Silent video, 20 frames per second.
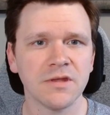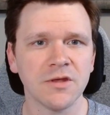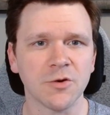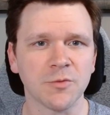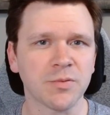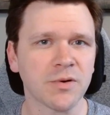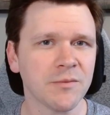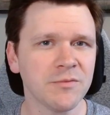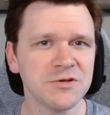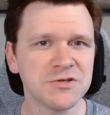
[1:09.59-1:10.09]
It'll
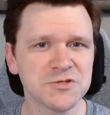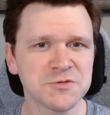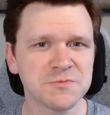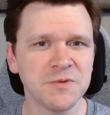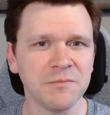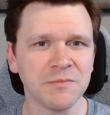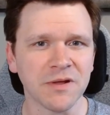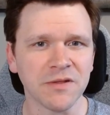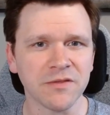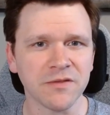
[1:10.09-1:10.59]
probably just be
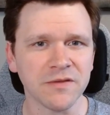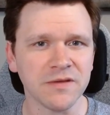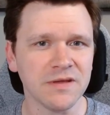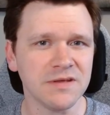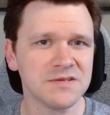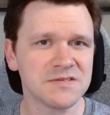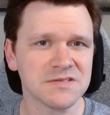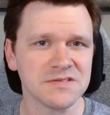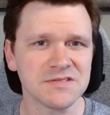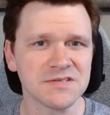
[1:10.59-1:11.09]

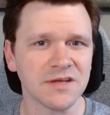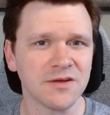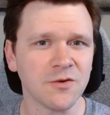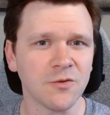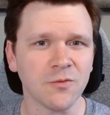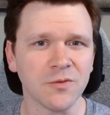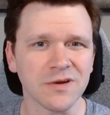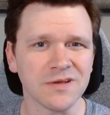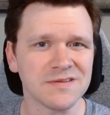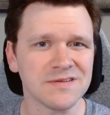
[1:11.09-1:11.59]
monthly since I
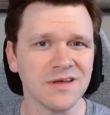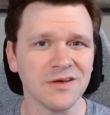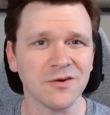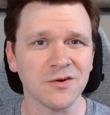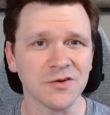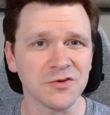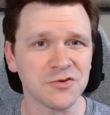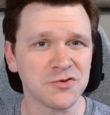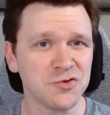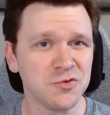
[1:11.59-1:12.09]
don't want to take
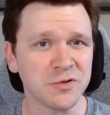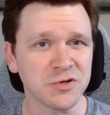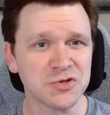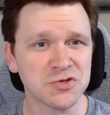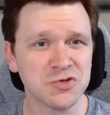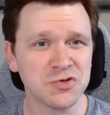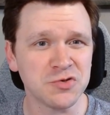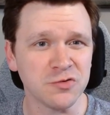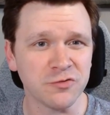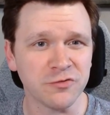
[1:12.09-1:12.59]
on too
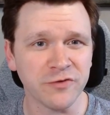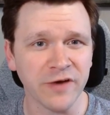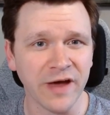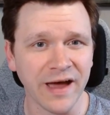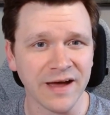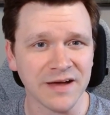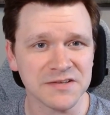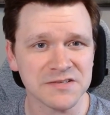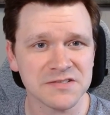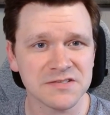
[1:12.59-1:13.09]
much too
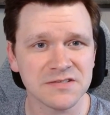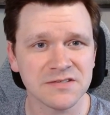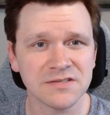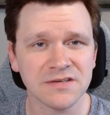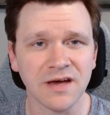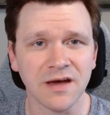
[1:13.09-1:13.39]
fast.